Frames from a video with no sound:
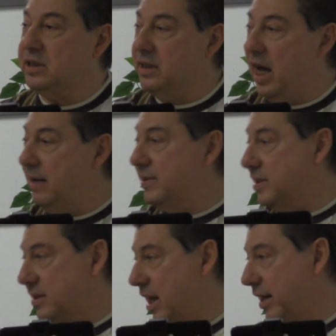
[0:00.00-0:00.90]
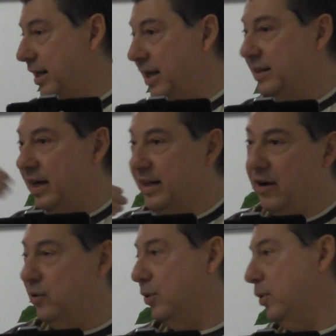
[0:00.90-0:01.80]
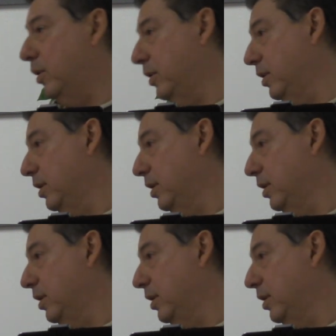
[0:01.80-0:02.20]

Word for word: Anonymous is not anti-alcohol.